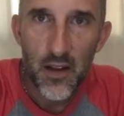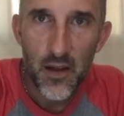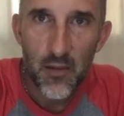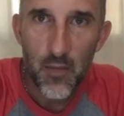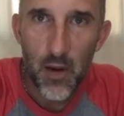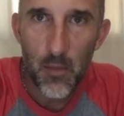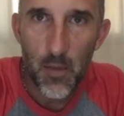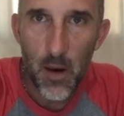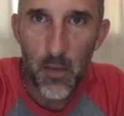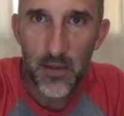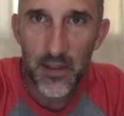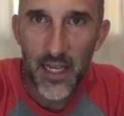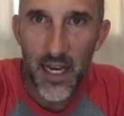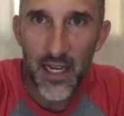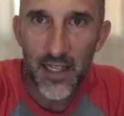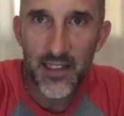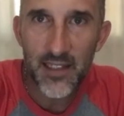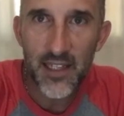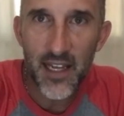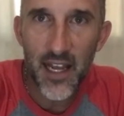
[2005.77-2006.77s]
My mom and
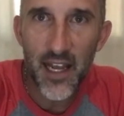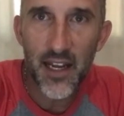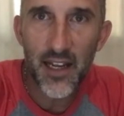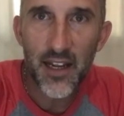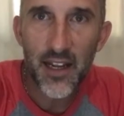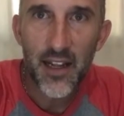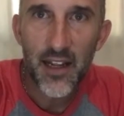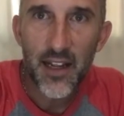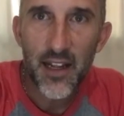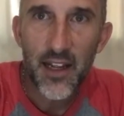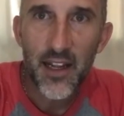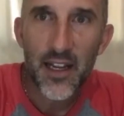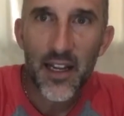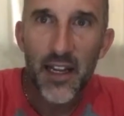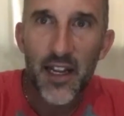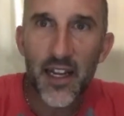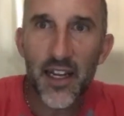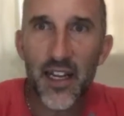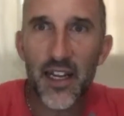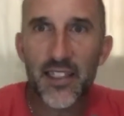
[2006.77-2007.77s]
dad said
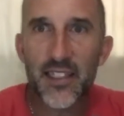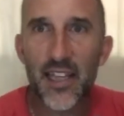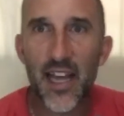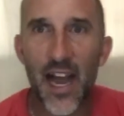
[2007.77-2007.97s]
he needs to